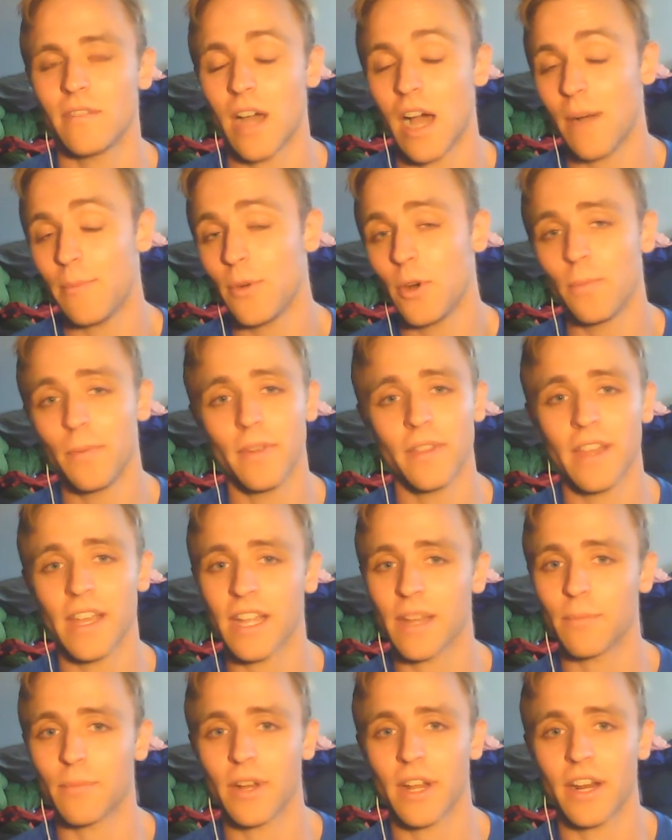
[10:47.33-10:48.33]
I'm hoping they
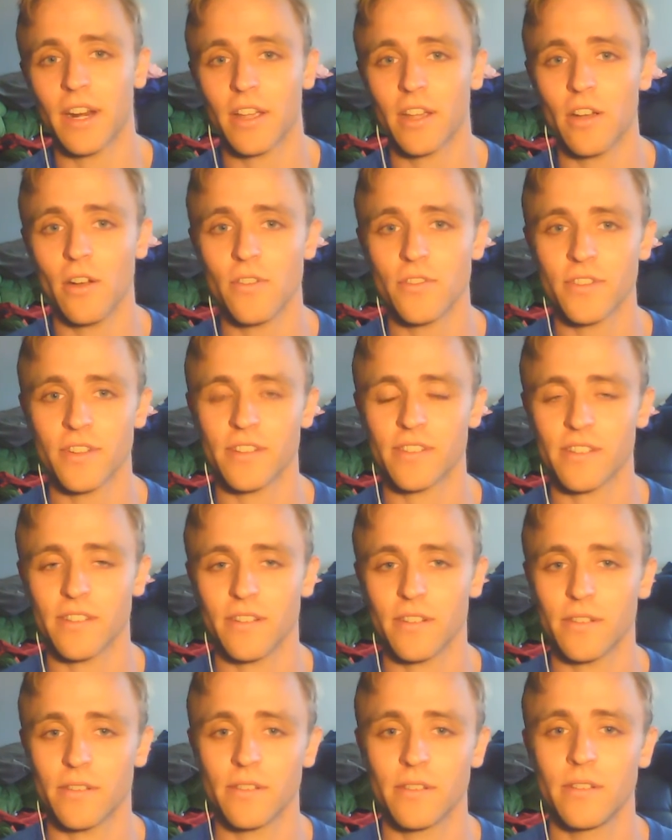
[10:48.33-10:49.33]
can bring in a coach that's
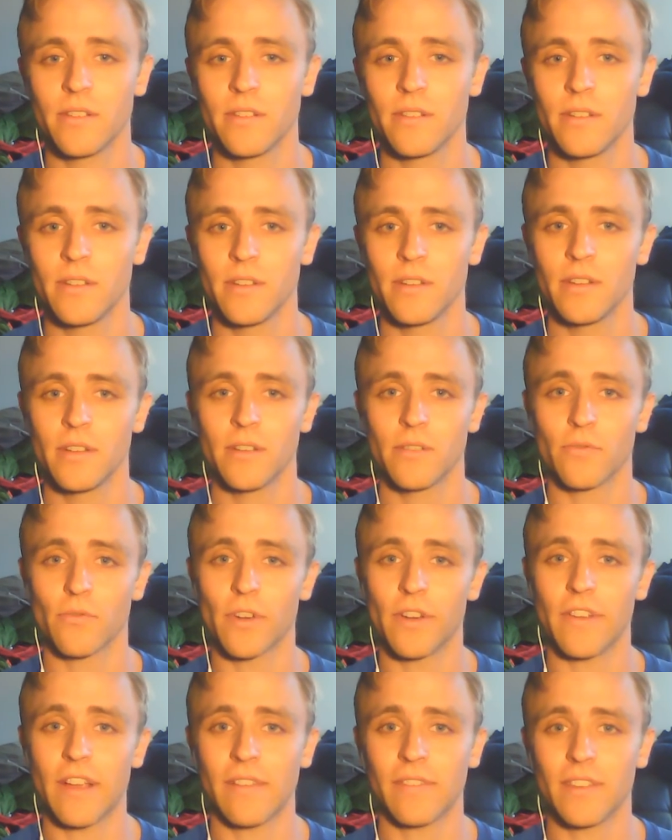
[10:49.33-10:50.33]
going to
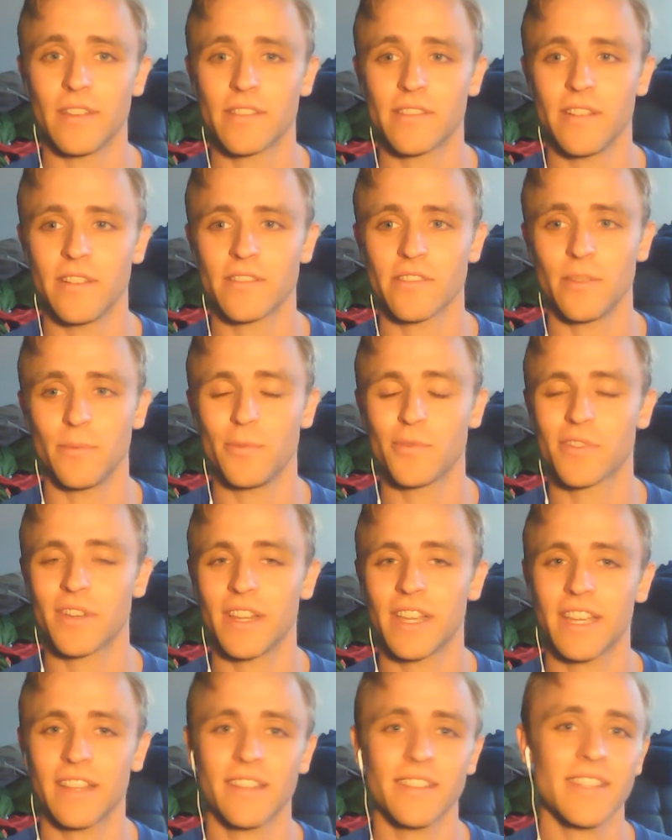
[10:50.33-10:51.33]
revamp this system, who's
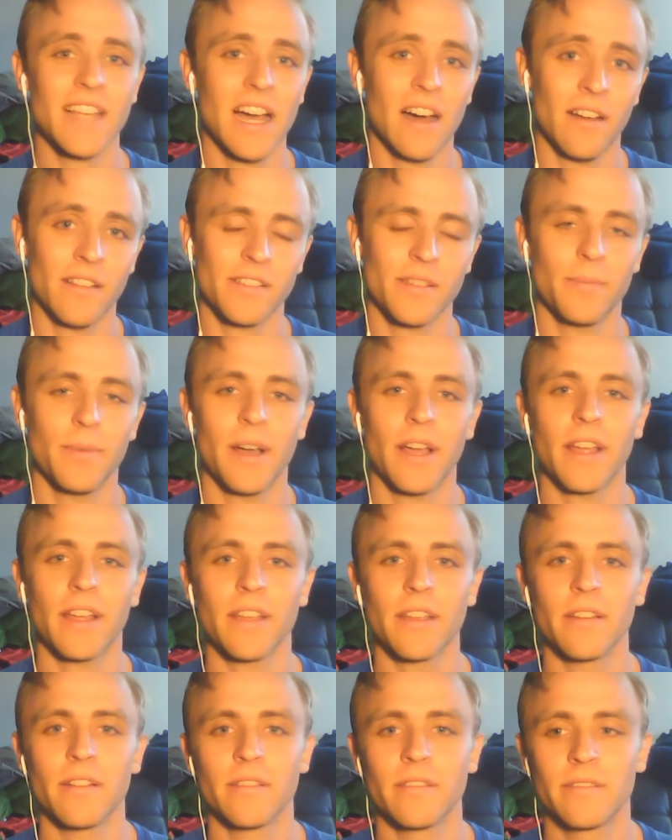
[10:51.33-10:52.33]
going to get the talent to buy
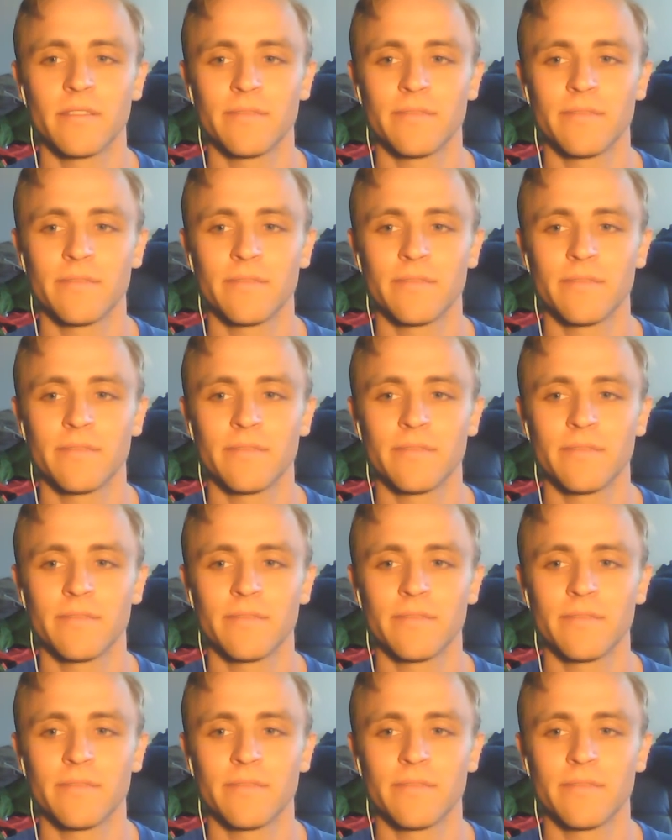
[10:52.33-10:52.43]
in.